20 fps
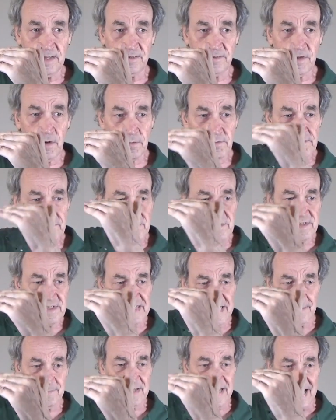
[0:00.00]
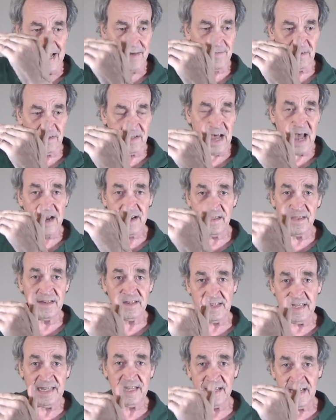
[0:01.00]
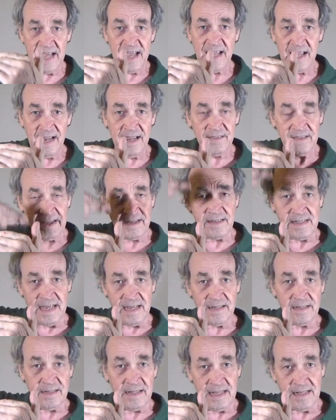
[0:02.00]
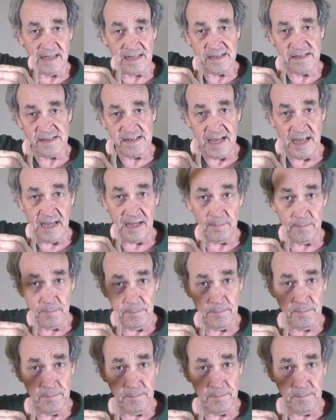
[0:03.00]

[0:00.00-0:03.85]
don't seem to have a lot of the DNA that let's say,